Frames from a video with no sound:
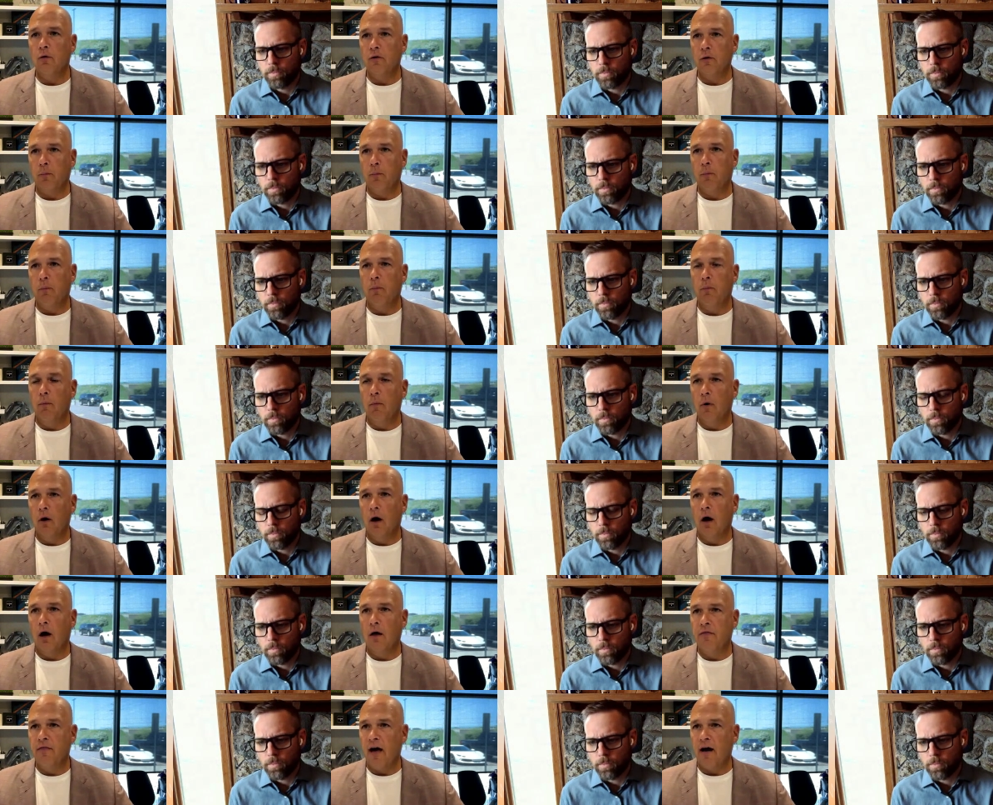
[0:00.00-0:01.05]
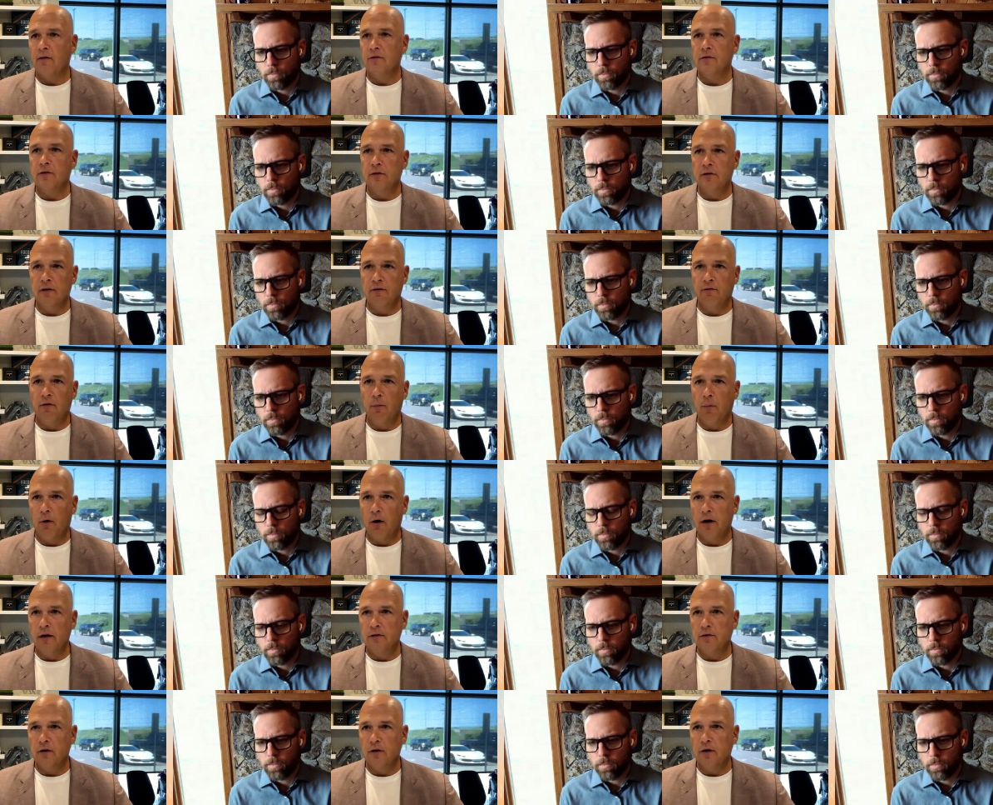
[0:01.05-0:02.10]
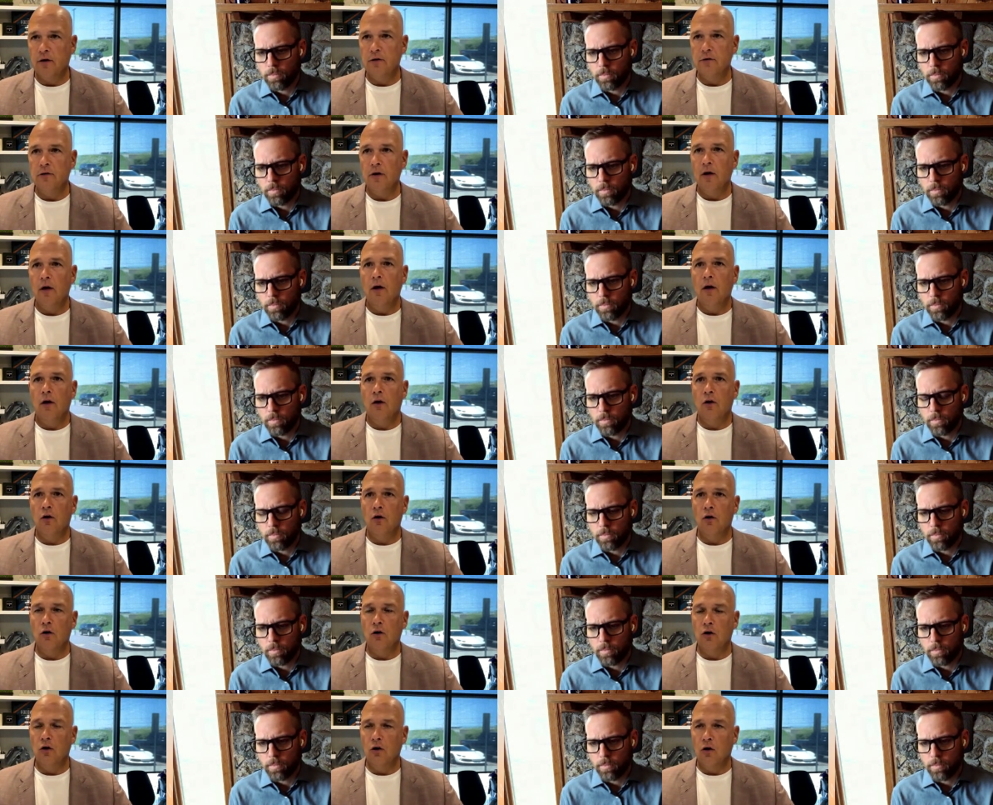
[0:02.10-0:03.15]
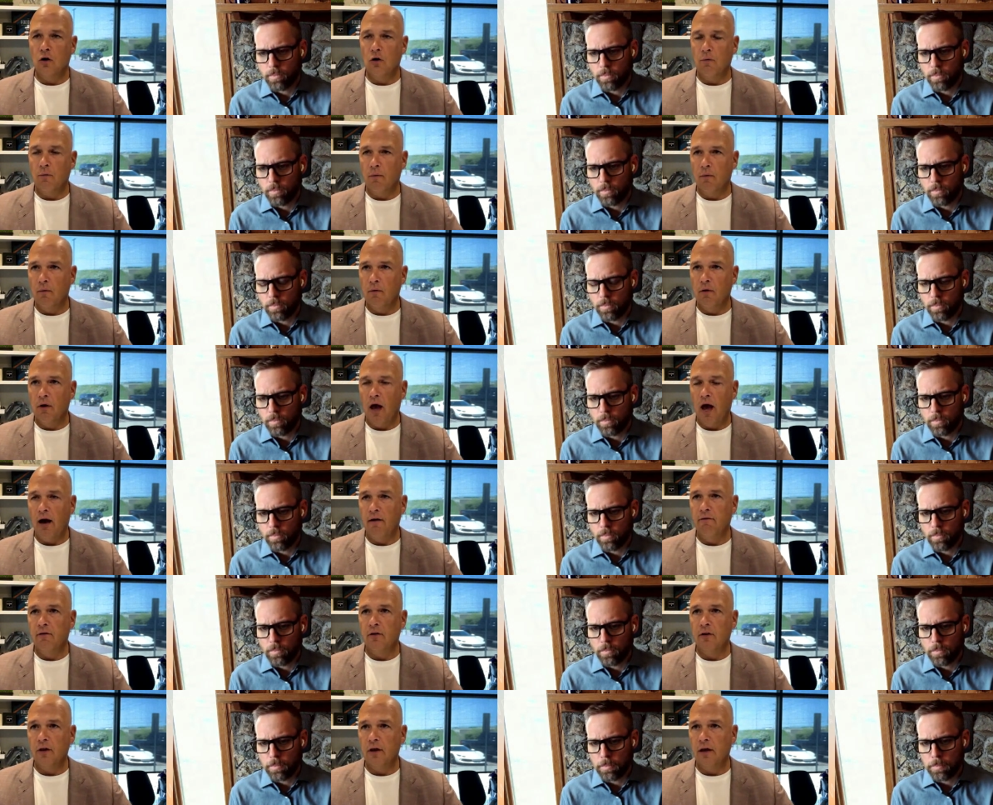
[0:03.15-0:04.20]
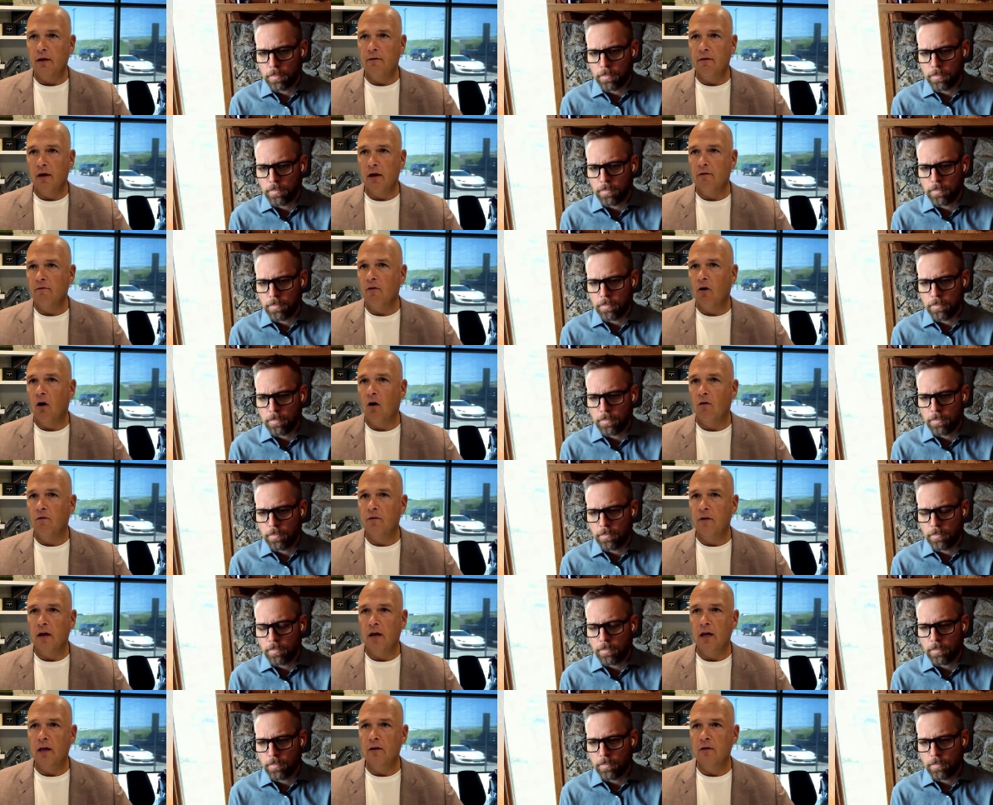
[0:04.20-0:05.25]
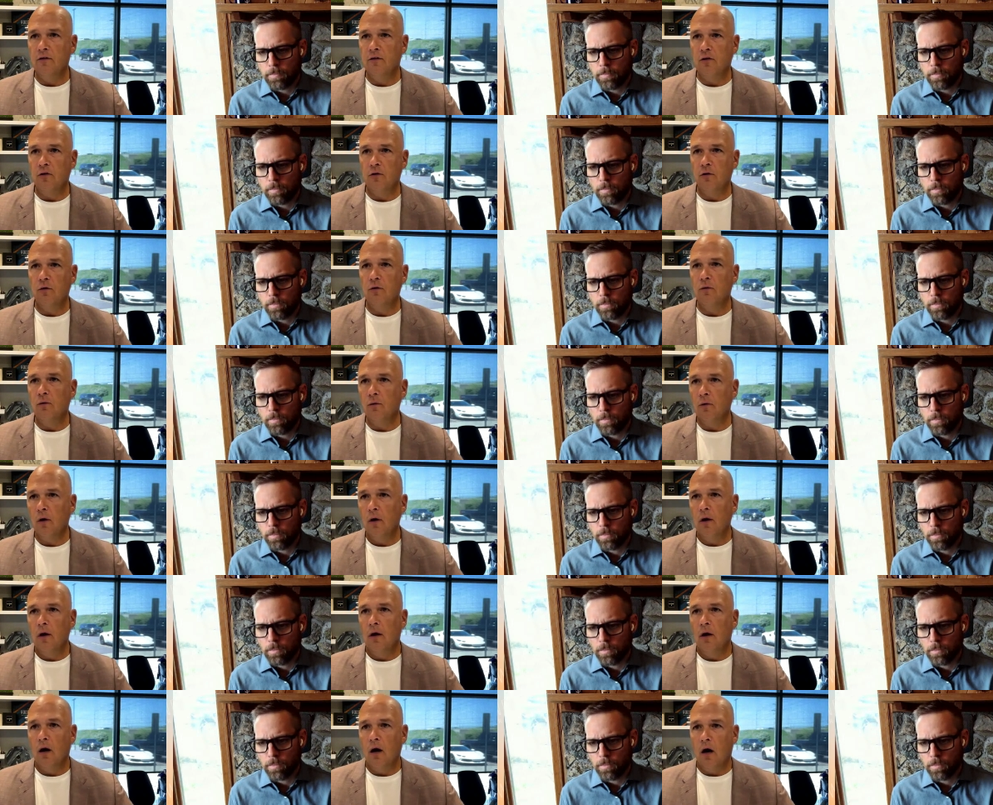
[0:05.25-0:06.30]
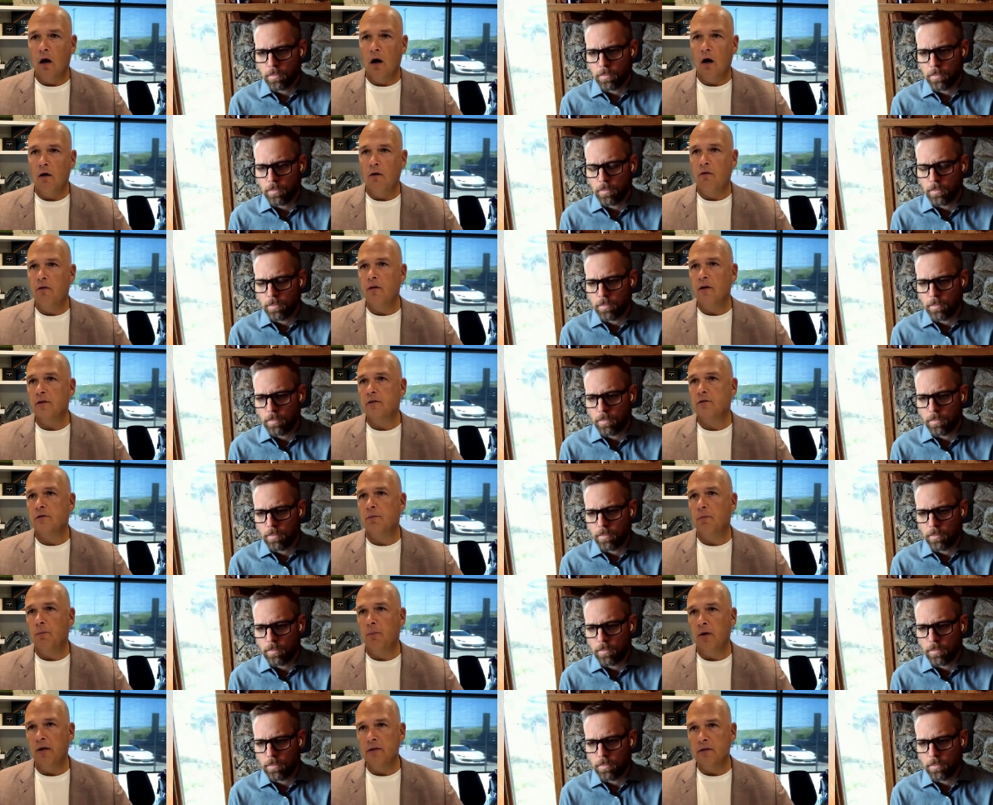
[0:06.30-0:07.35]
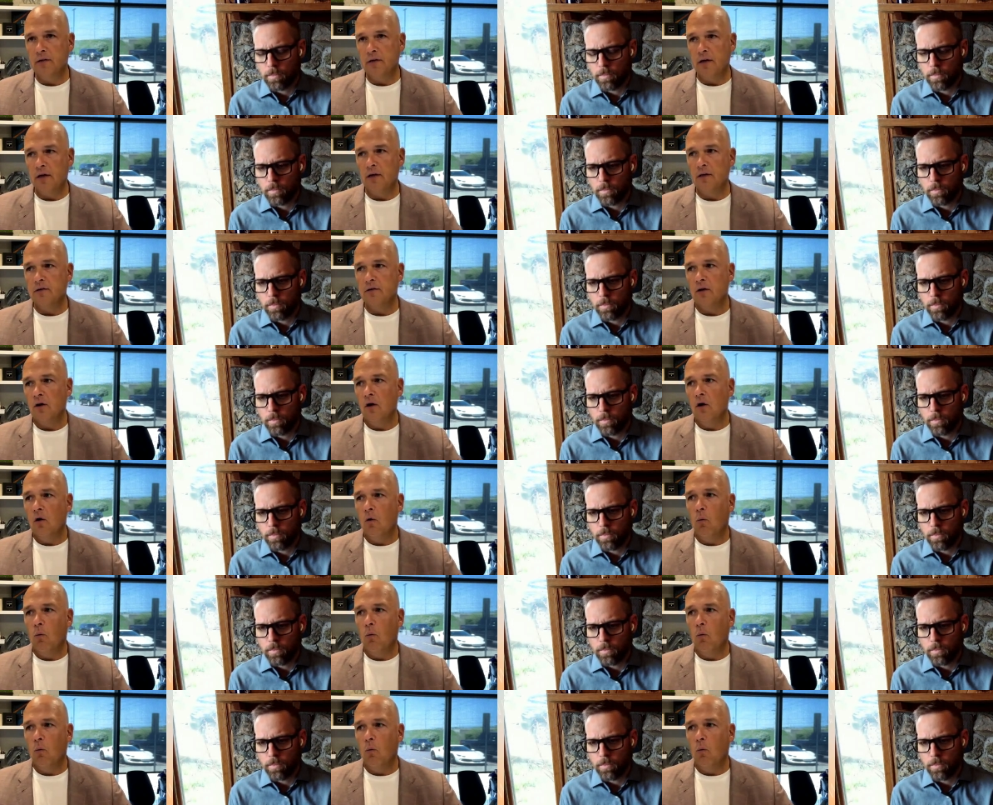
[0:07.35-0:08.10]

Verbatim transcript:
Speaker 1: with uh, thousands of appraisers. You're, you're heavily involved into uh, this business.